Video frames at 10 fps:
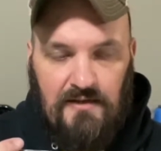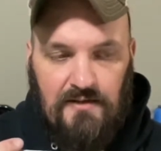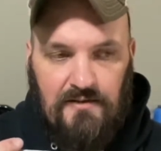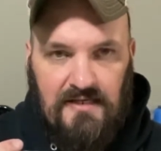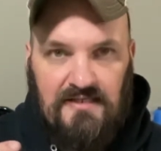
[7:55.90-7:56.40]

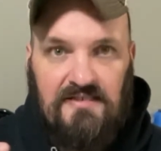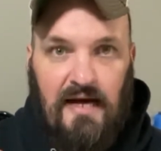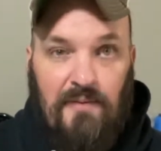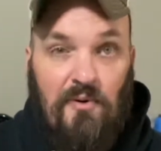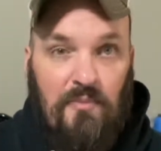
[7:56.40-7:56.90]
like
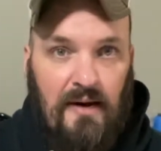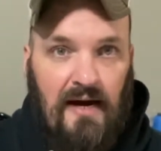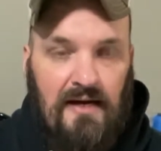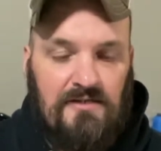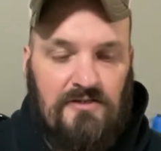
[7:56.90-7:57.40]
sample
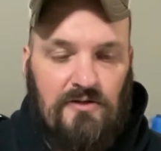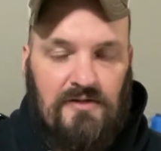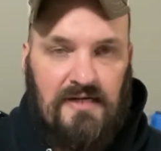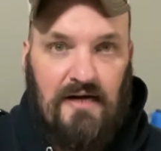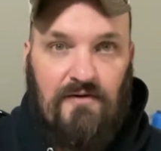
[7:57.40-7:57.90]
pack. So
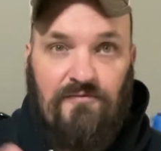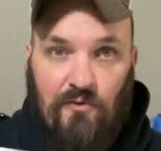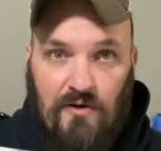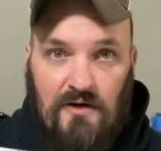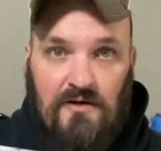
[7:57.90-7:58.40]
they got a
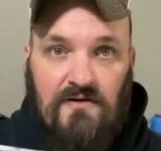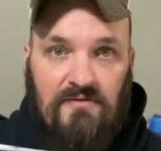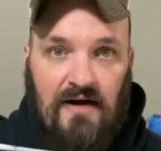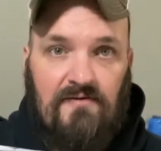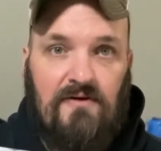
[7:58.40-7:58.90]
400, a
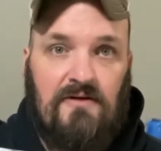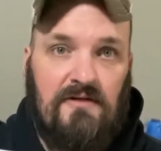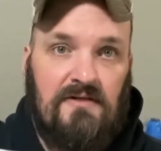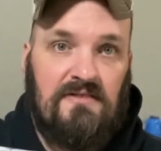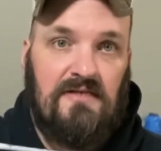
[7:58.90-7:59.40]
500,
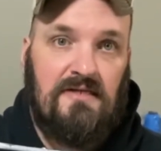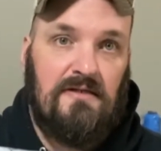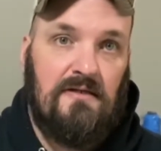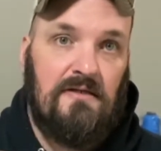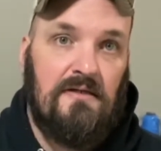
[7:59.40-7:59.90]
and a
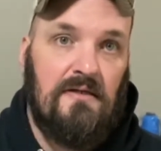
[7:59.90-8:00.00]
600.